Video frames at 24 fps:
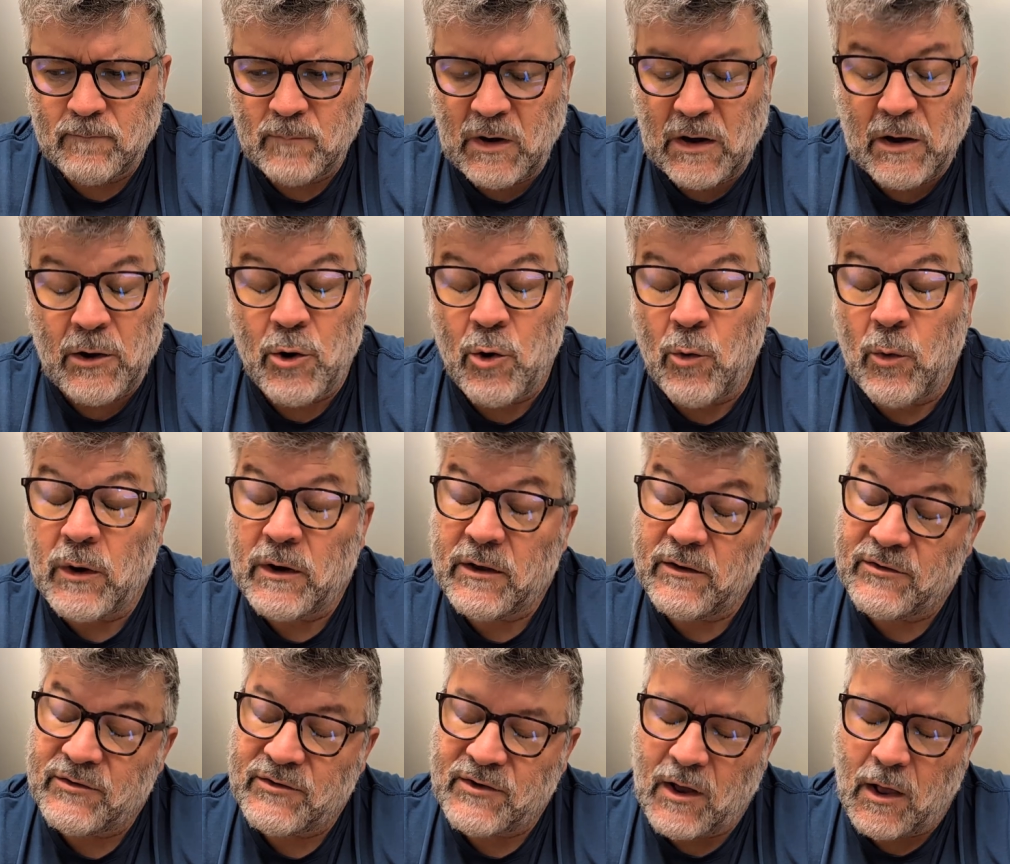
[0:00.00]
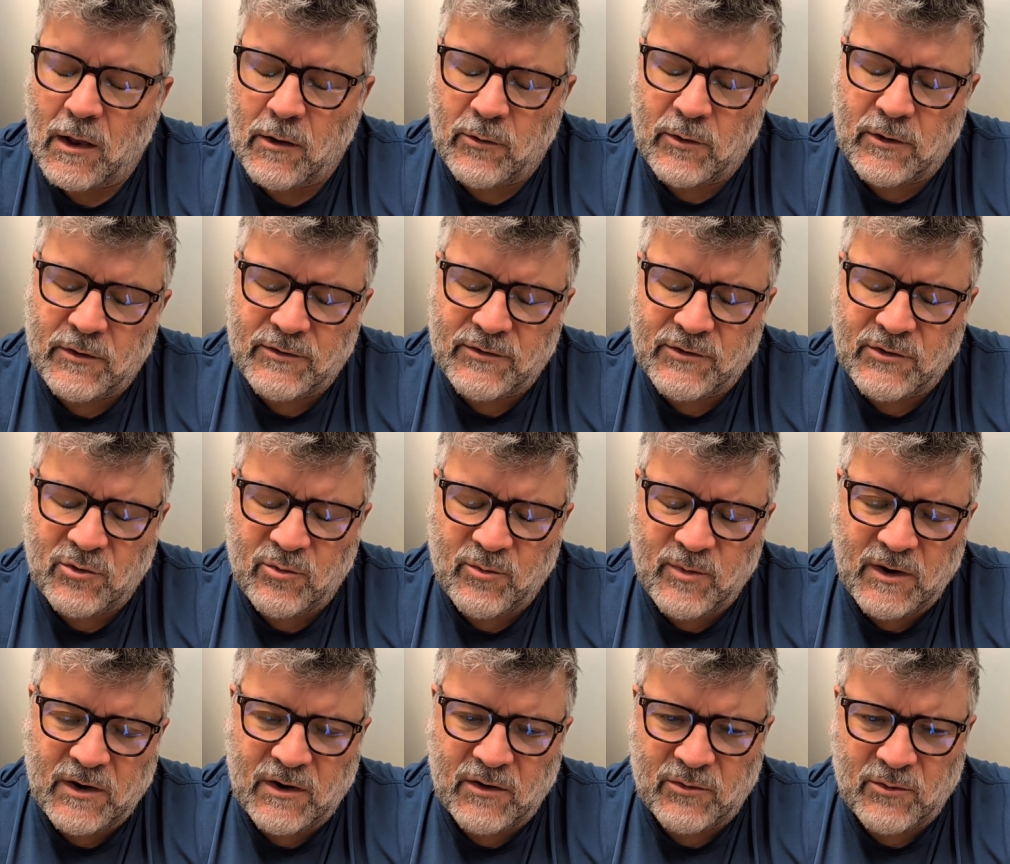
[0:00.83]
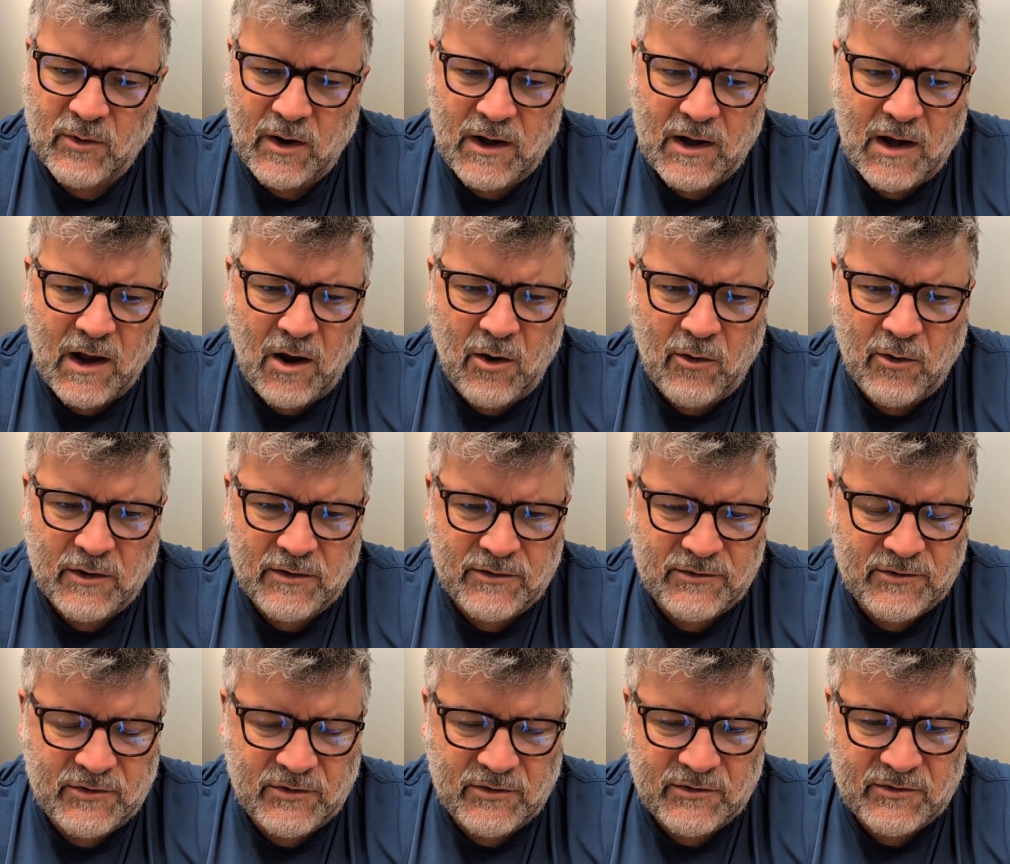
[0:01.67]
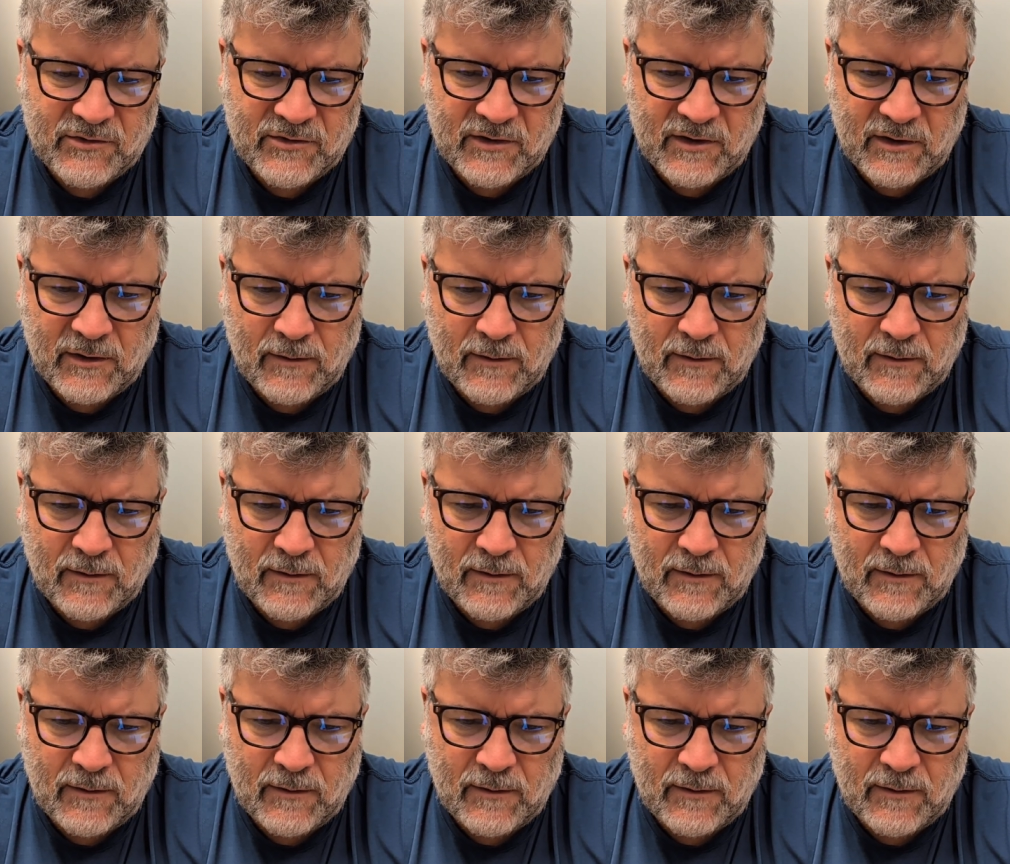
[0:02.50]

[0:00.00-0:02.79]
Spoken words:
I don't know what it's tolerance to, because right now it's just,